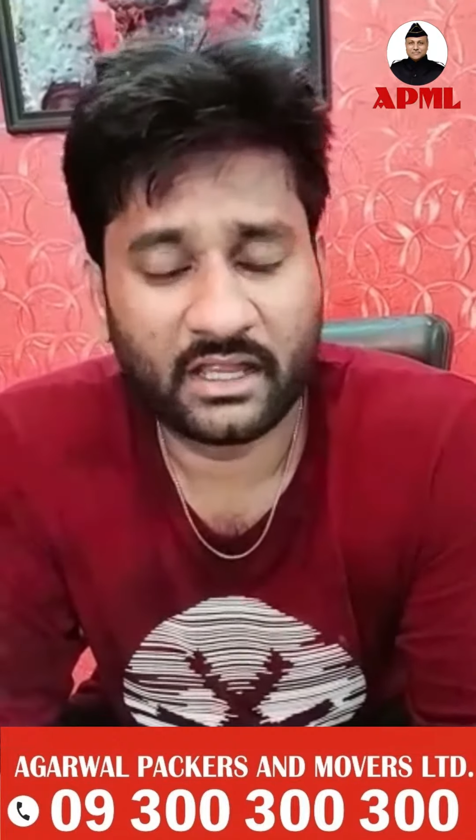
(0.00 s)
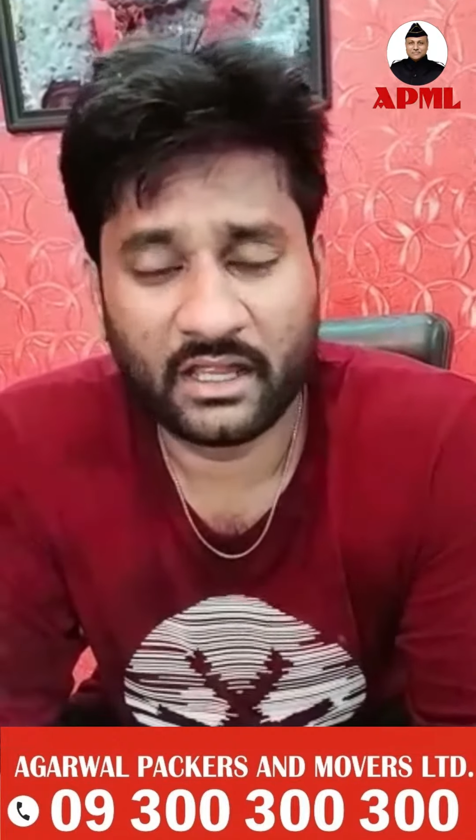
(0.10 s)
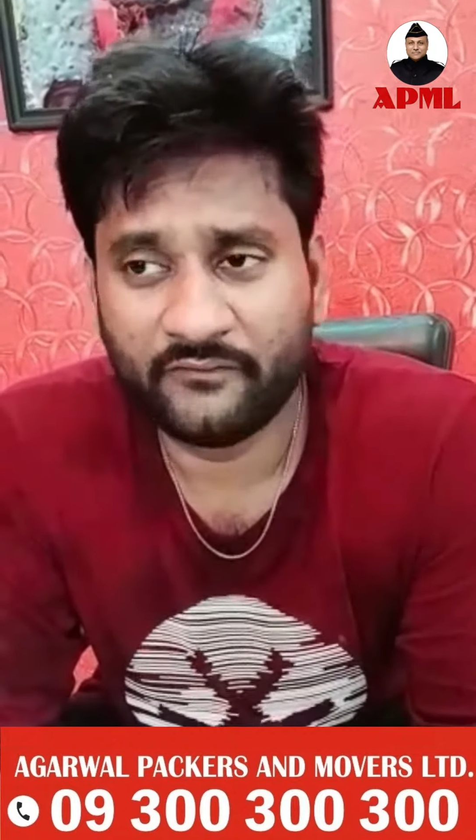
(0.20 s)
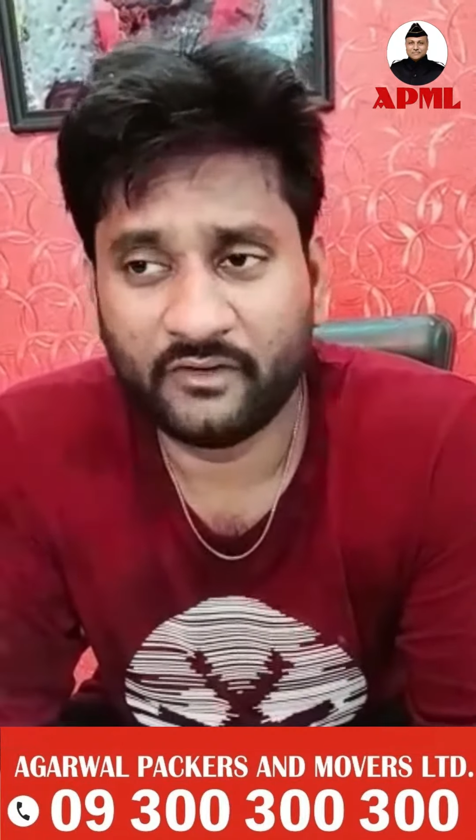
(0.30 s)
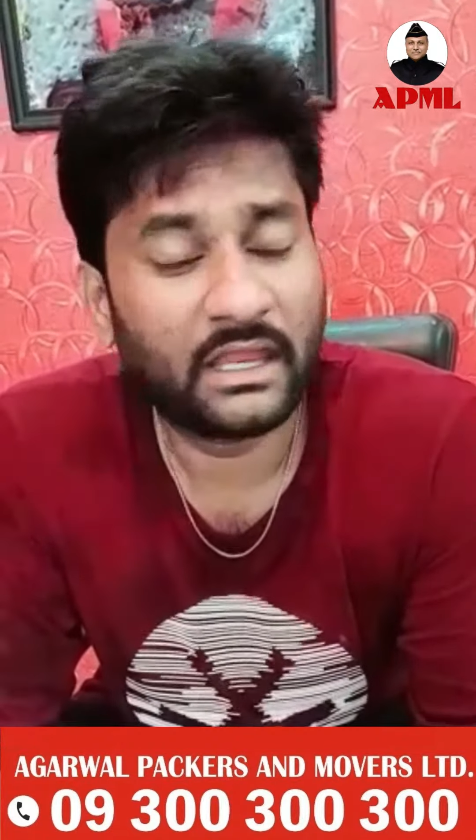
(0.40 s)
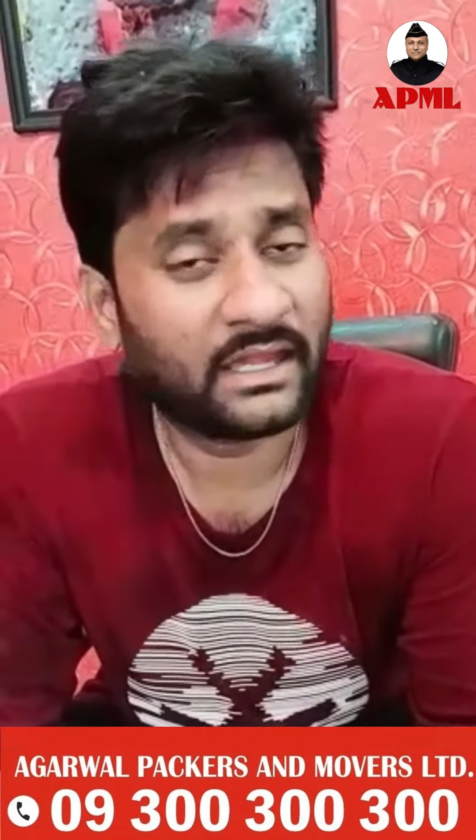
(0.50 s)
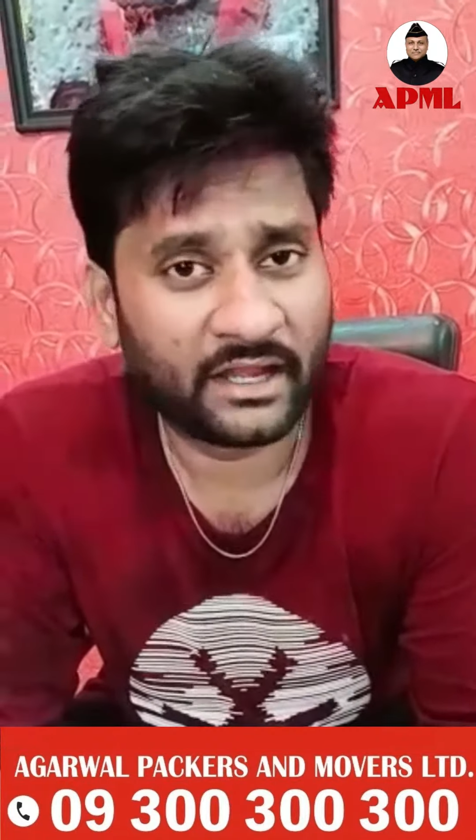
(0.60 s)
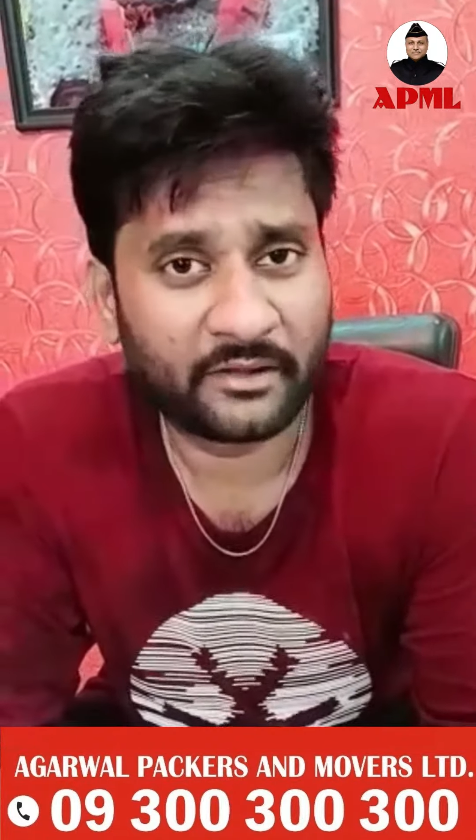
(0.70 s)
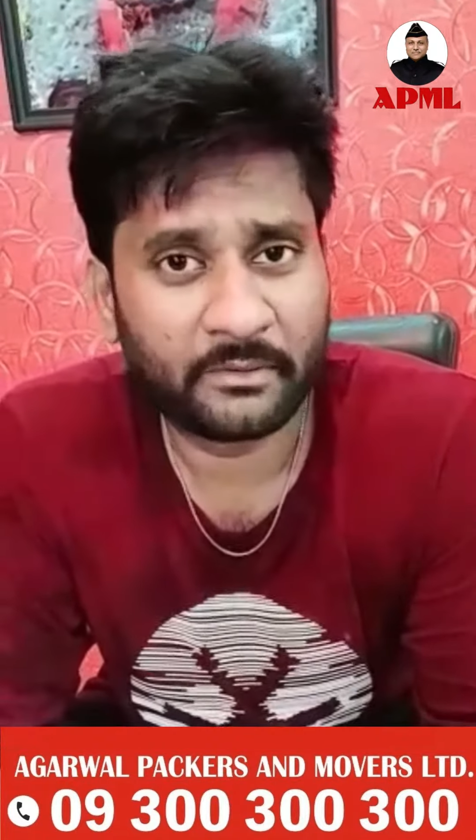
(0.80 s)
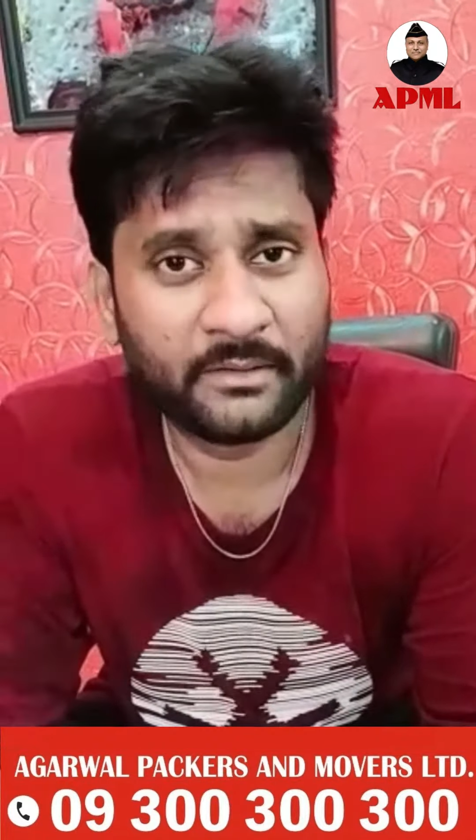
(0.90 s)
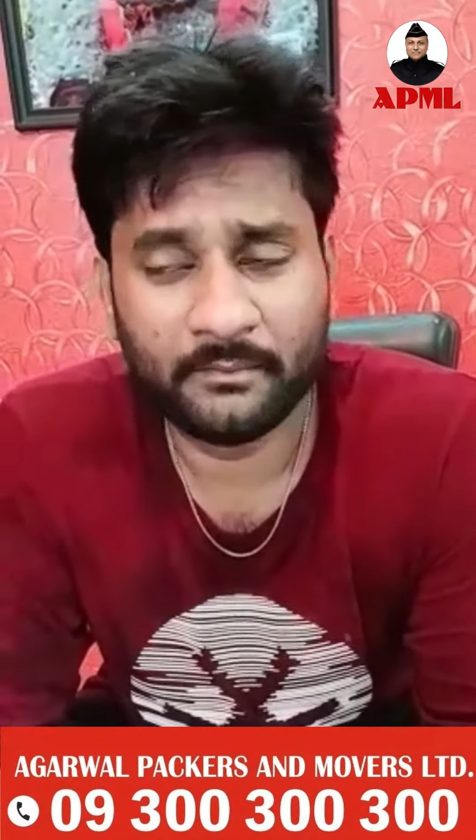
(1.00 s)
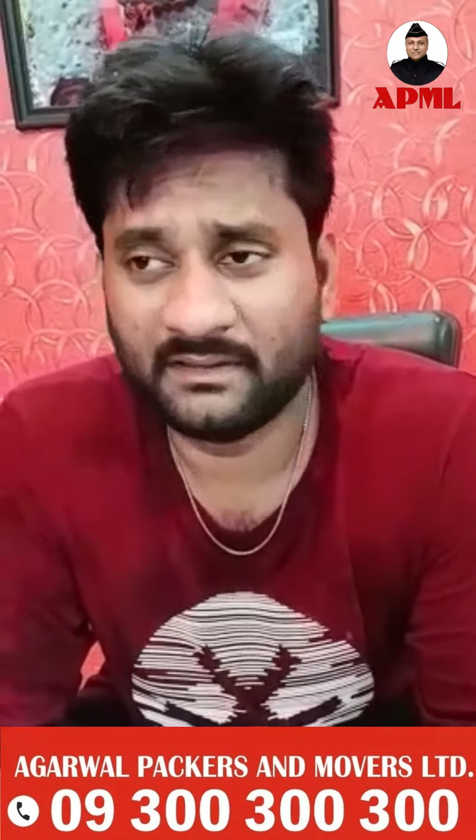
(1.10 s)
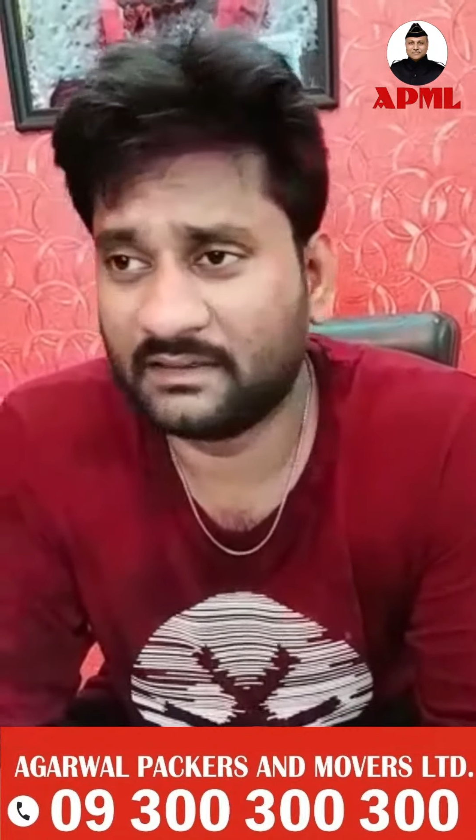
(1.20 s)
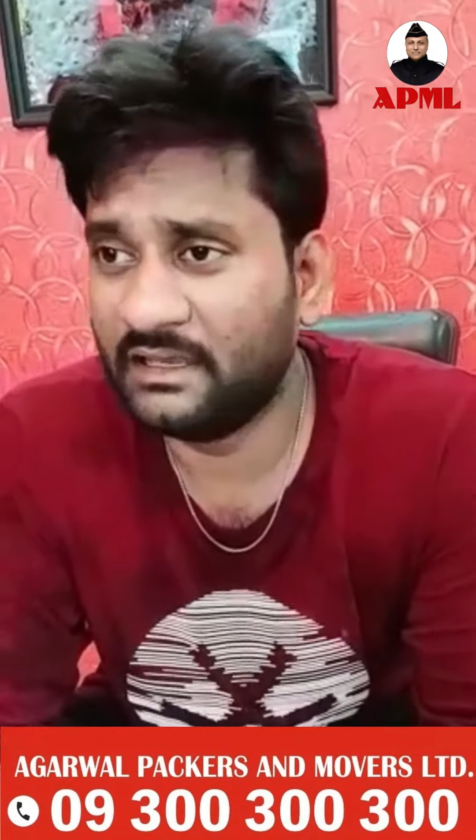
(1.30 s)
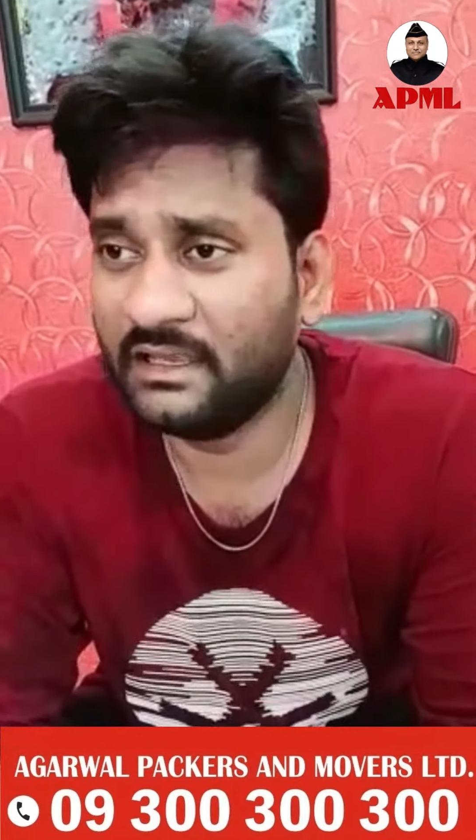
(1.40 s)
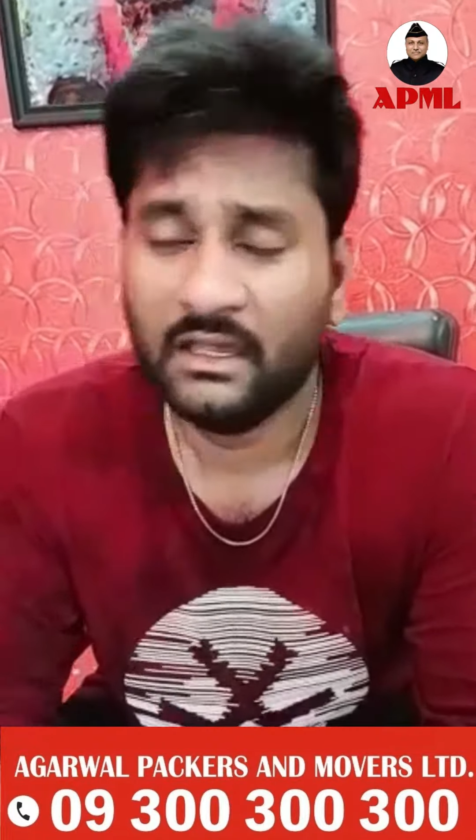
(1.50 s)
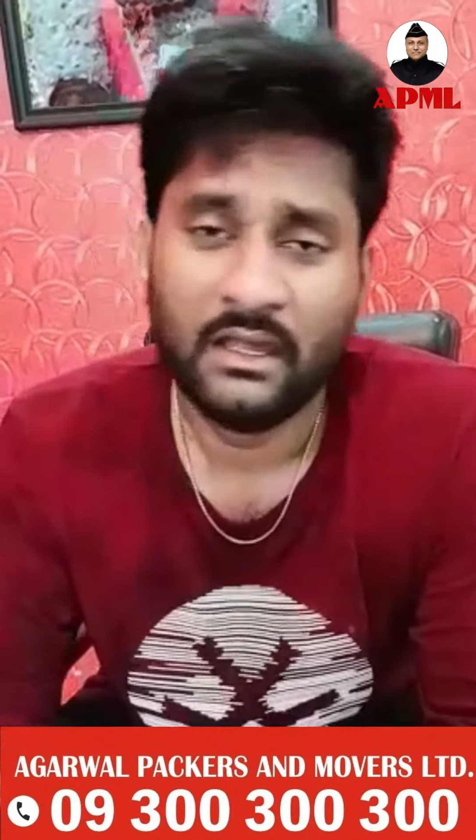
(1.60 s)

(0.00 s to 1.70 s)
I work in Hyderabad basically.